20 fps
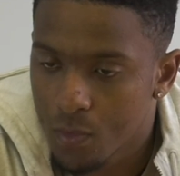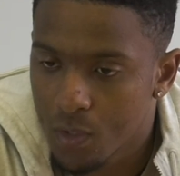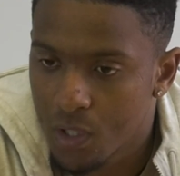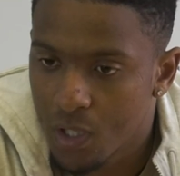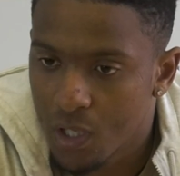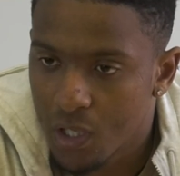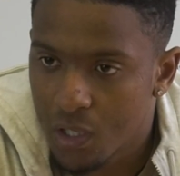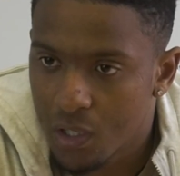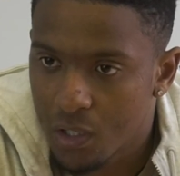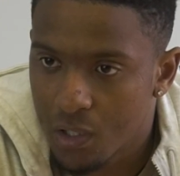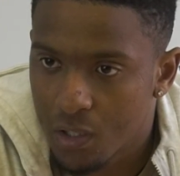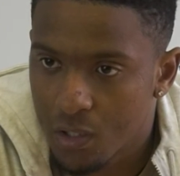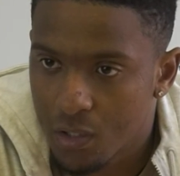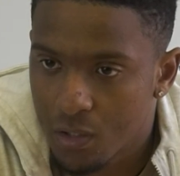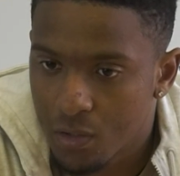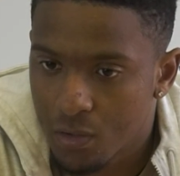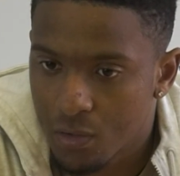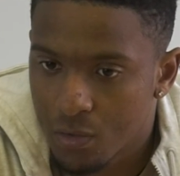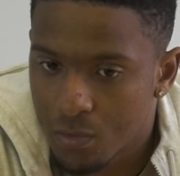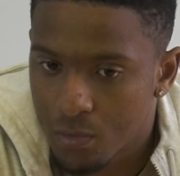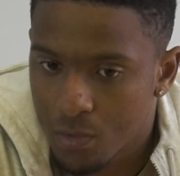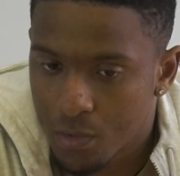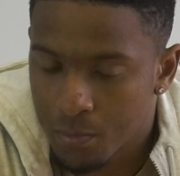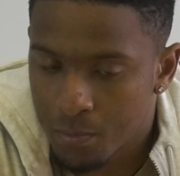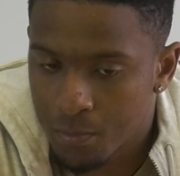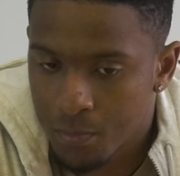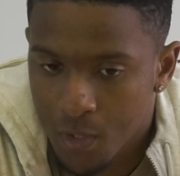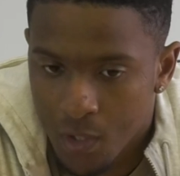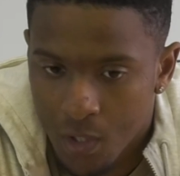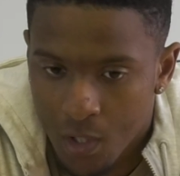Yeah, you
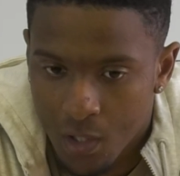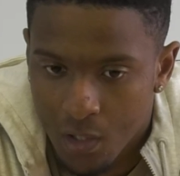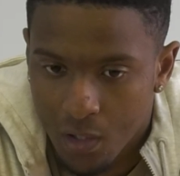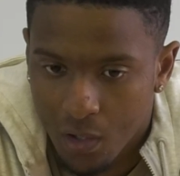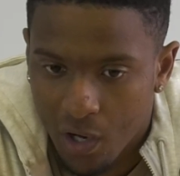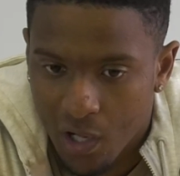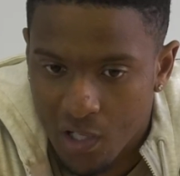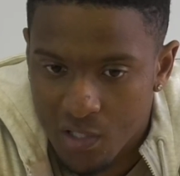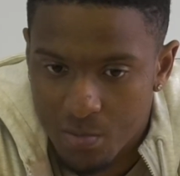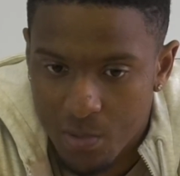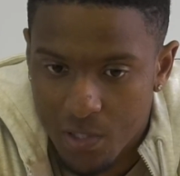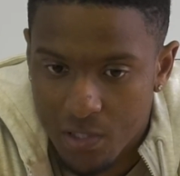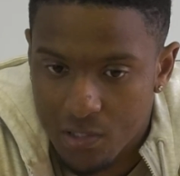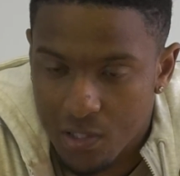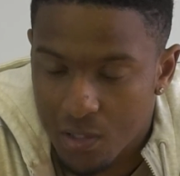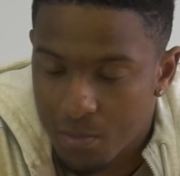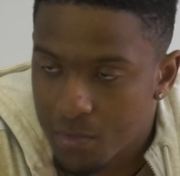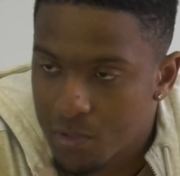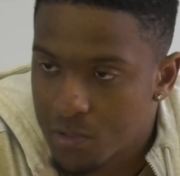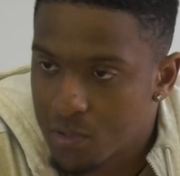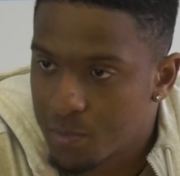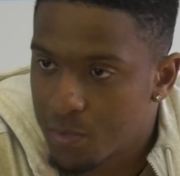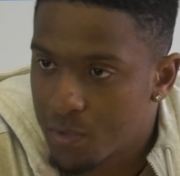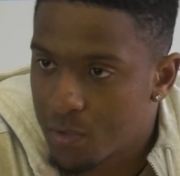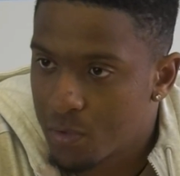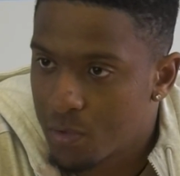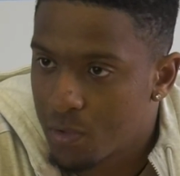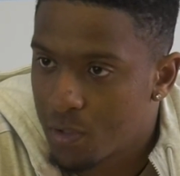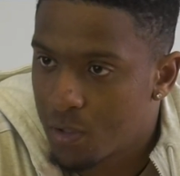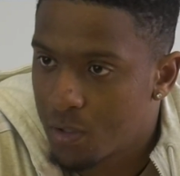know, going to places like
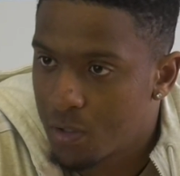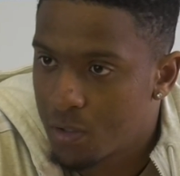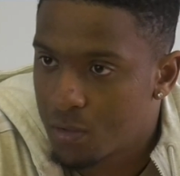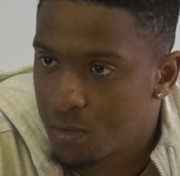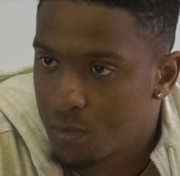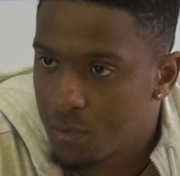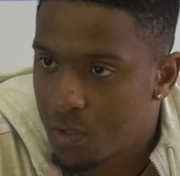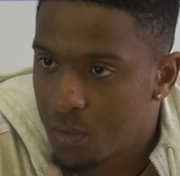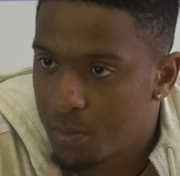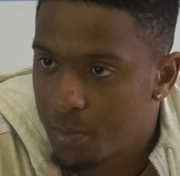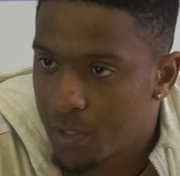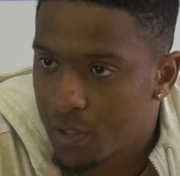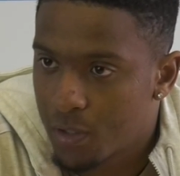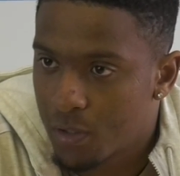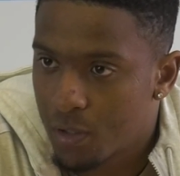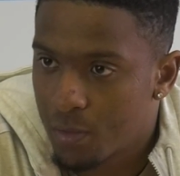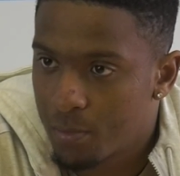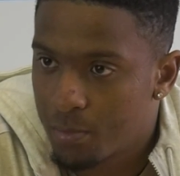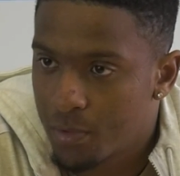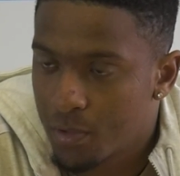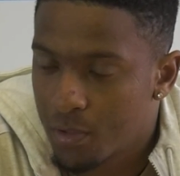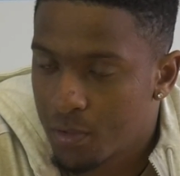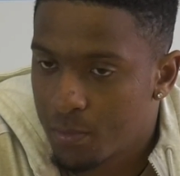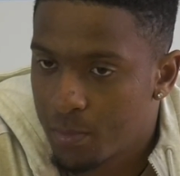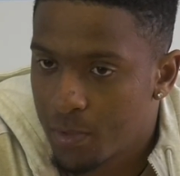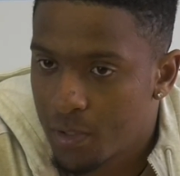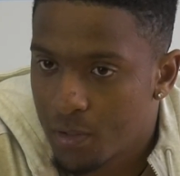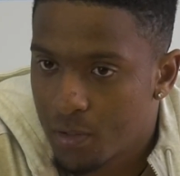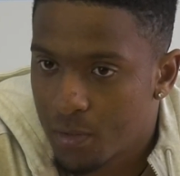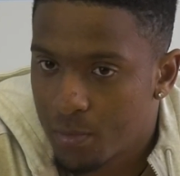Middlesbrough, who are a big club, you know, I've
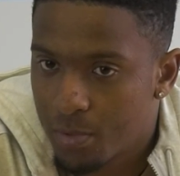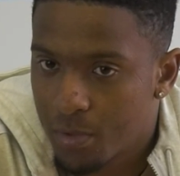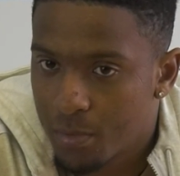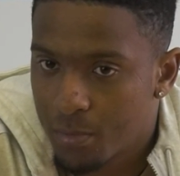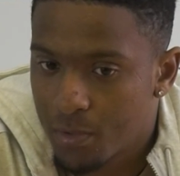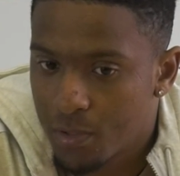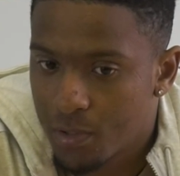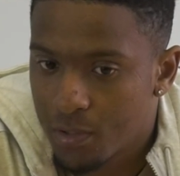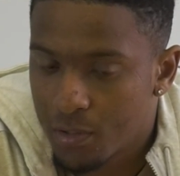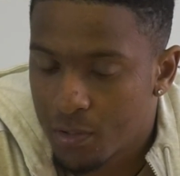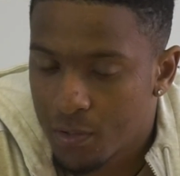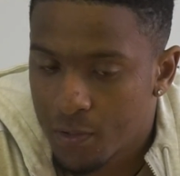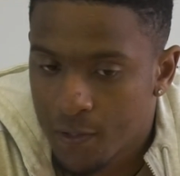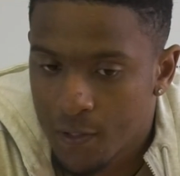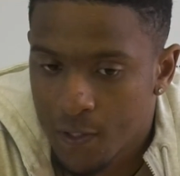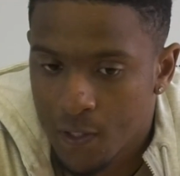been in the Premier League.